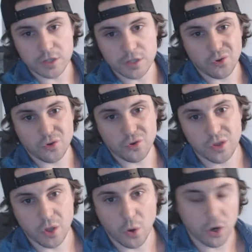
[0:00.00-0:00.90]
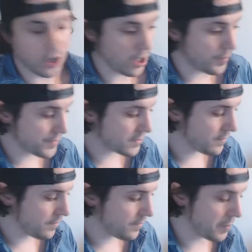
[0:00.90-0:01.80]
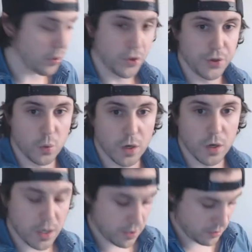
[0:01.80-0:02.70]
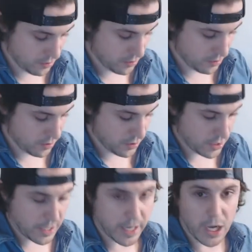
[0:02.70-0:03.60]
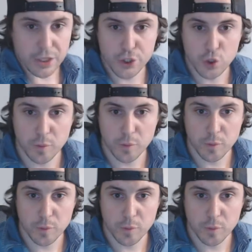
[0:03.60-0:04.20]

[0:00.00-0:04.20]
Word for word: consoles with no hookups. They both do work. And I got two